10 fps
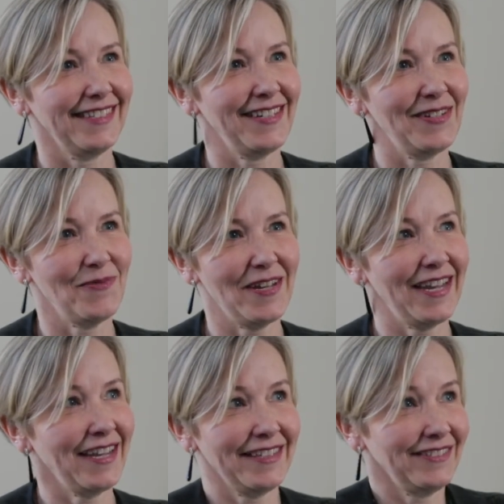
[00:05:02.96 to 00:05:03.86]

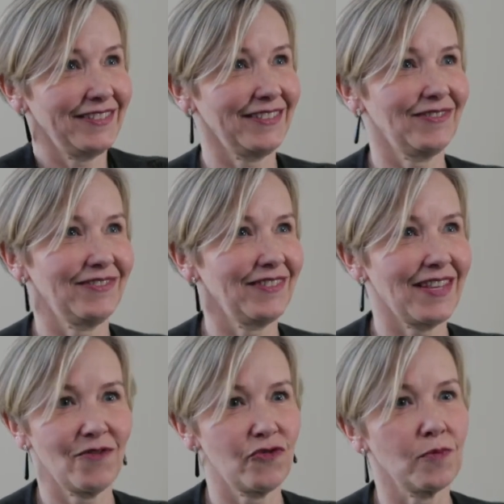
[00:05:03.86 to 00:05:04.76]
And
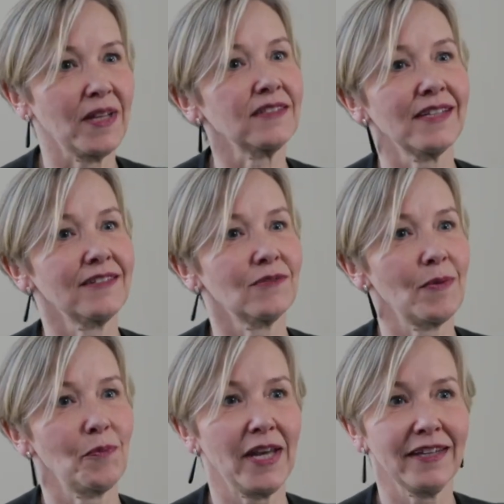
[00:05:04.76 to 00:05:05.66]
then 4 months later
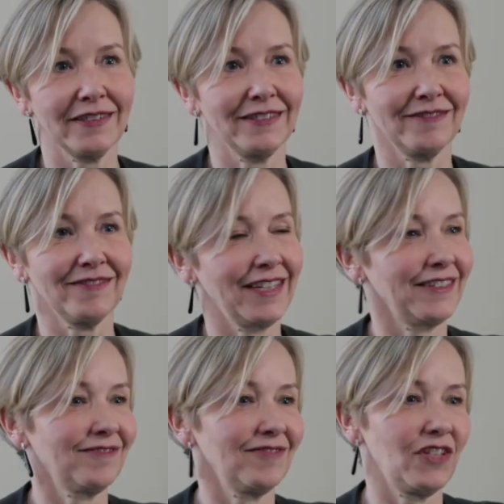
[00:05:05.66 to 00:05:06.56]
went back and
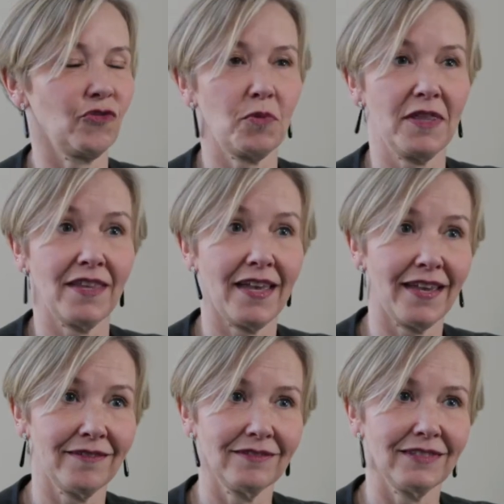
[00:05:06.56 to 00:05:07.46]
have been
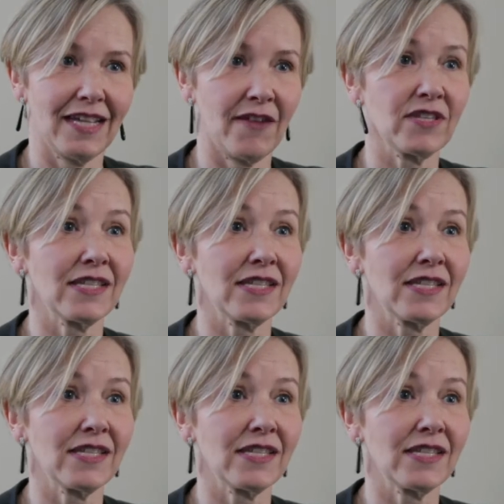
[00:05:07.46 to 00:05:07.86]
there ever